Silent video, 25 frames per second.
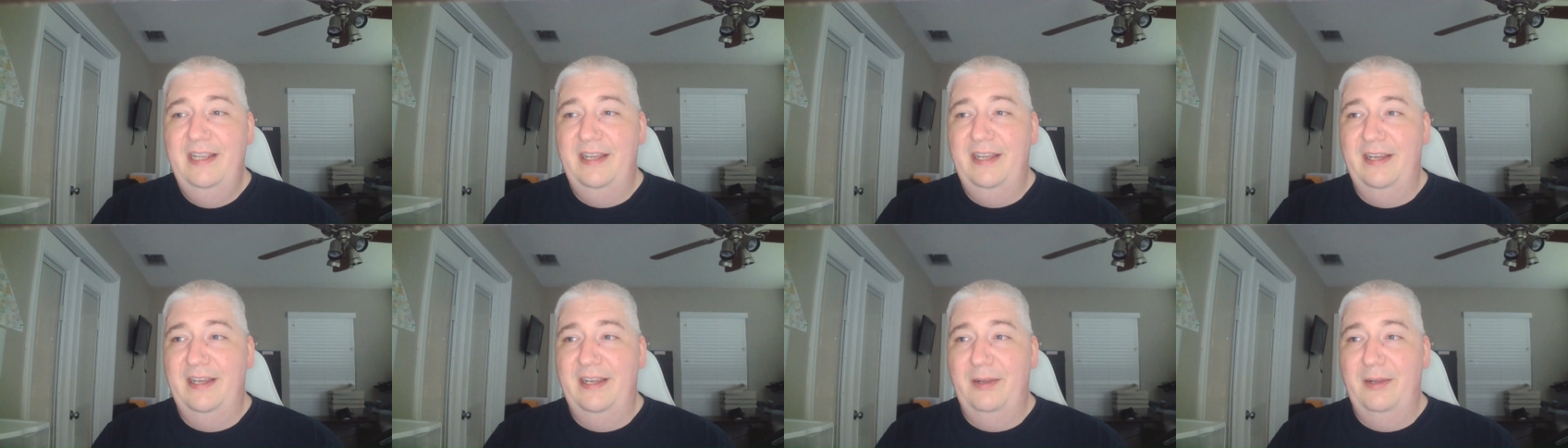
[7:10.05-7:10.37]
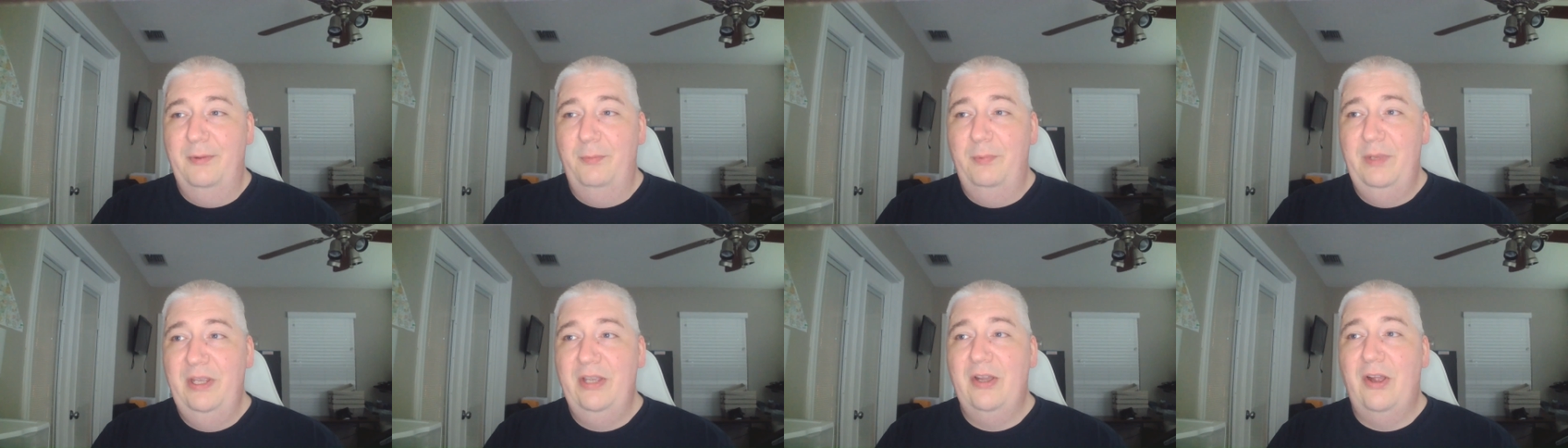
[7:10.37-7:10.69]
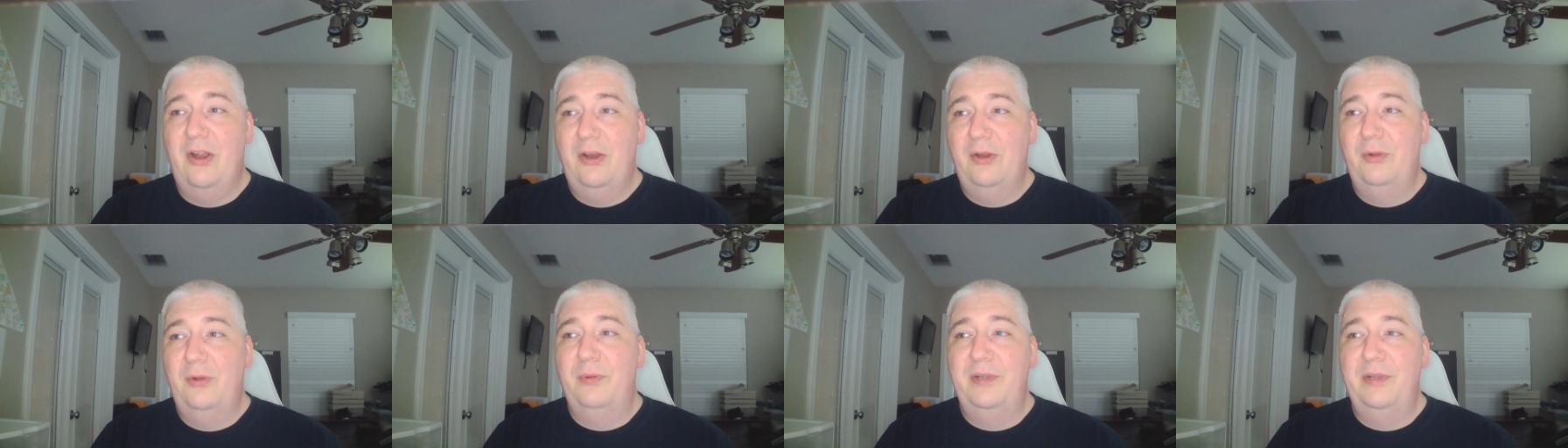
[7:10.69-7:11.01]
Uh, we
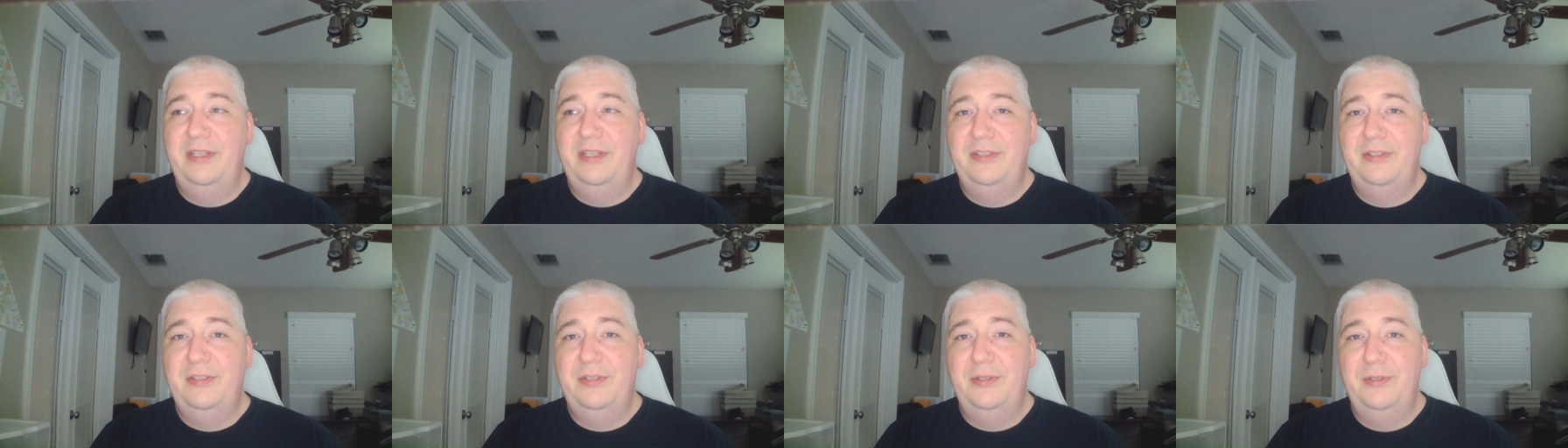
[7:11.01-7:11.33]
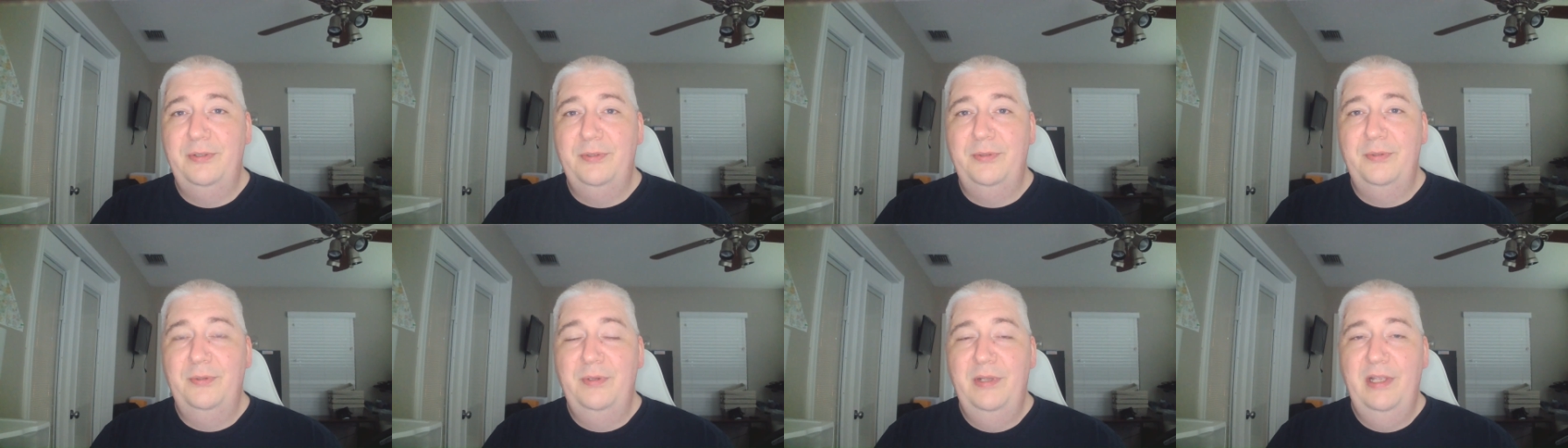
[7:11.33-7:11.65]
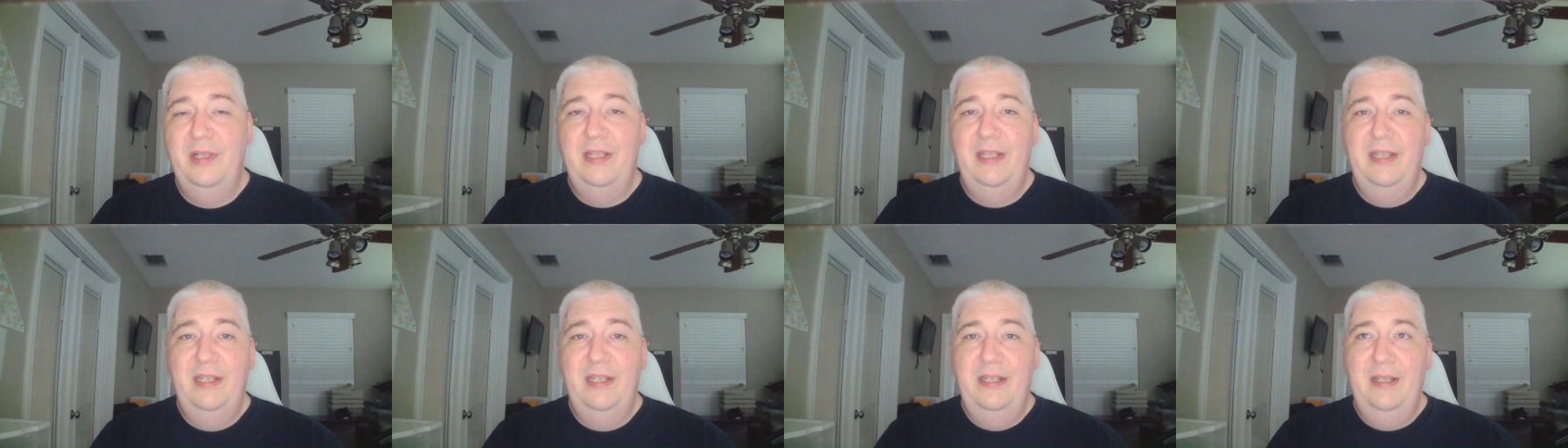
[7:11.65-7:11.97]
are going to
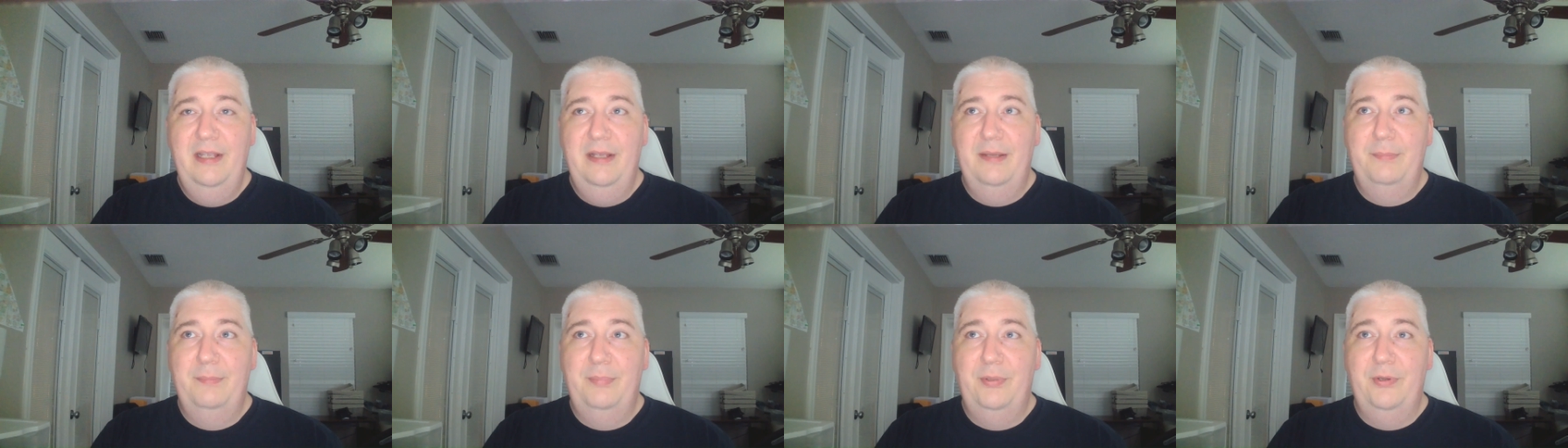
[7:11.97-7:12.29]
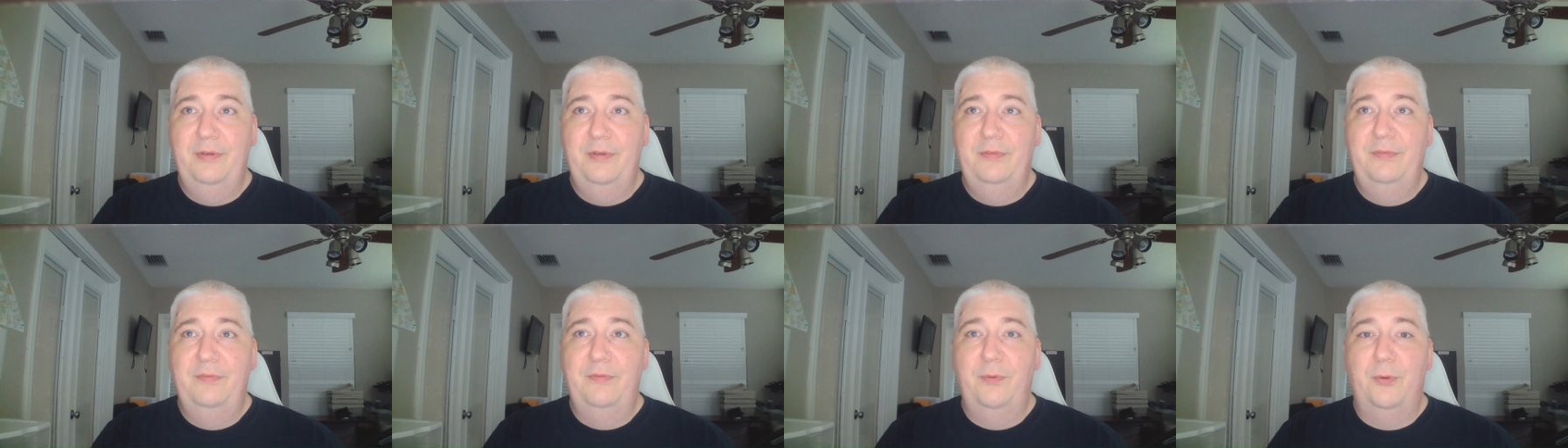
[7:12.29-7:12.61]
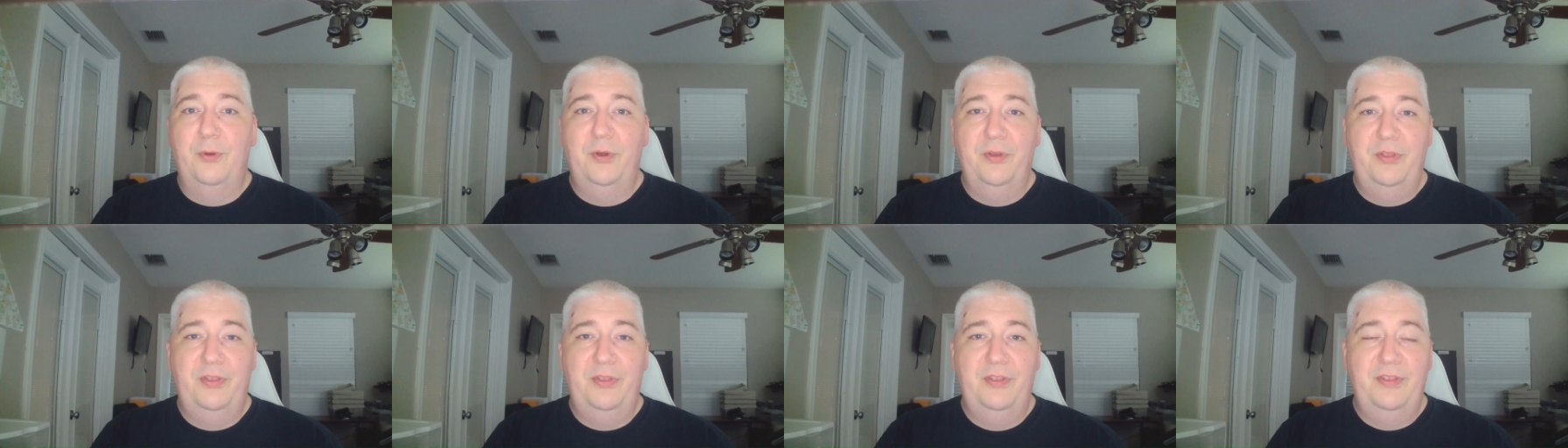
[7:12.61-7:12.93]
put
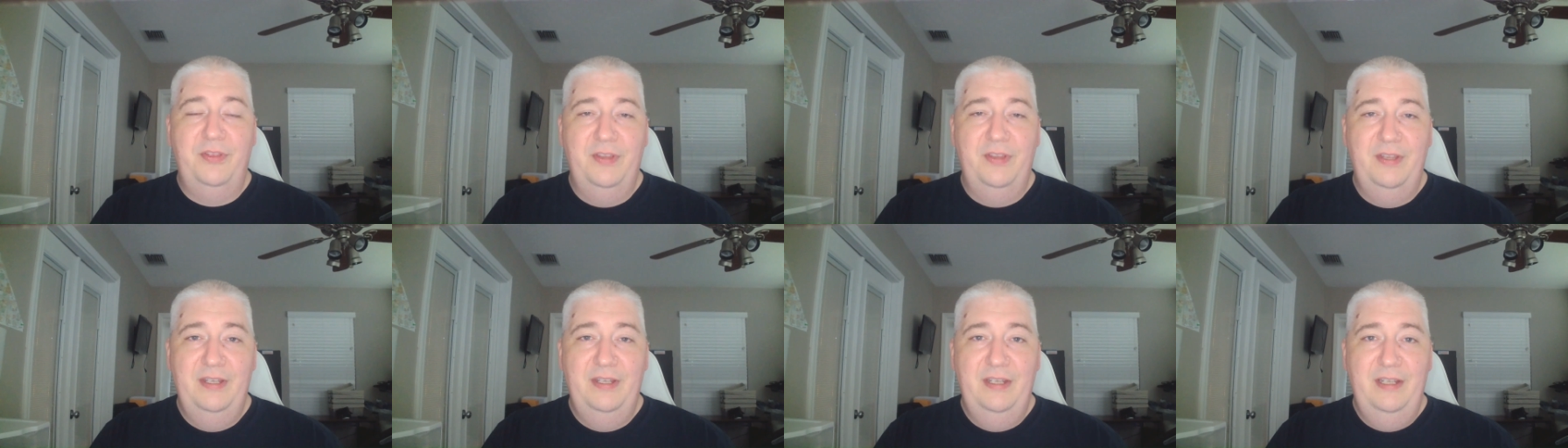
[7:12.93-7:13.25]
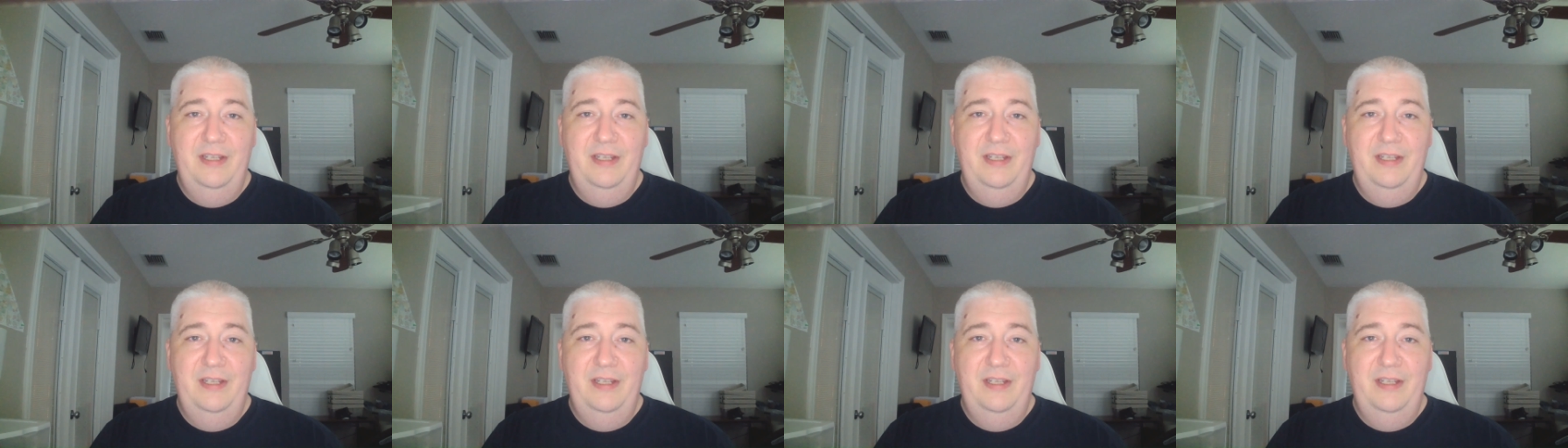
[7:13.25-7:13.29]
forth